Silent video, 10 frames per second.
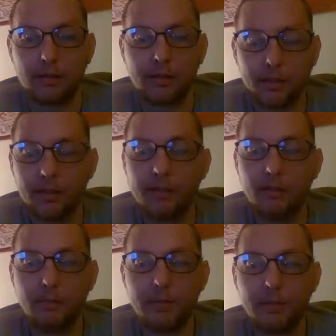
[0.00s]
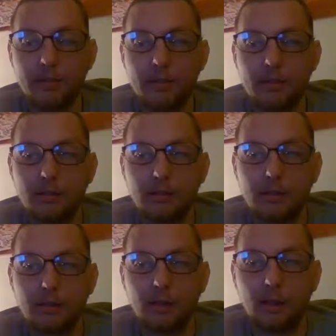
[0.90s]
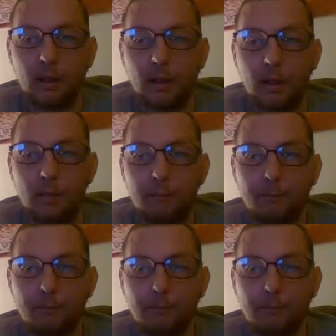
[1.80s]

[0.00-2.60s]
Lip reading: they needed to be. Um,